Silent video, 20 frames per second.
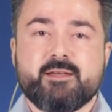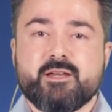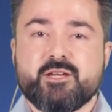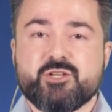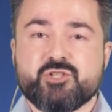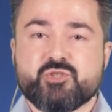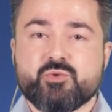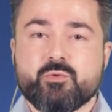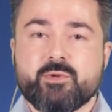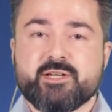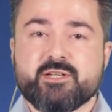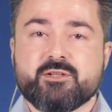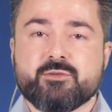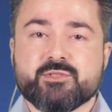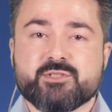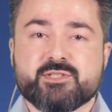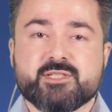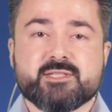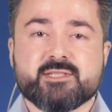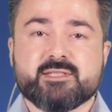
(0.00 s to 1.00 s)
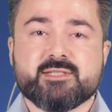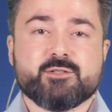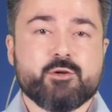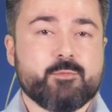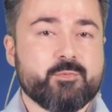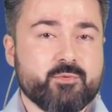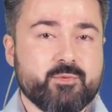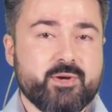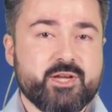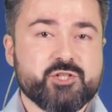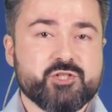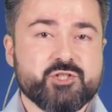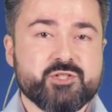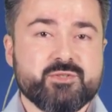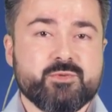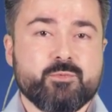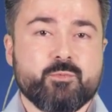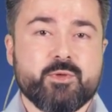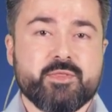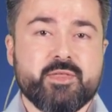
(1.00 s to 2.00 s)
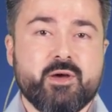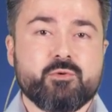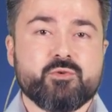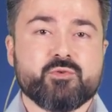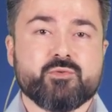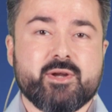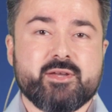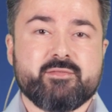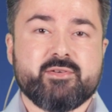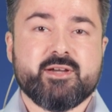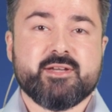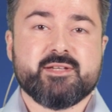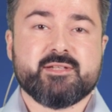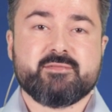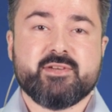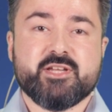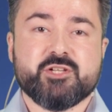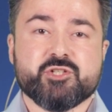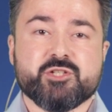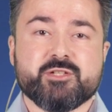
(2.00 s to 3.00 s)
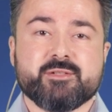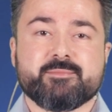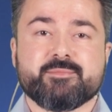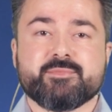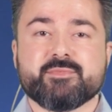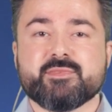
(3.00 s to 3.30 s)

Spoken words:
ensuring consistent operation without driver intervention.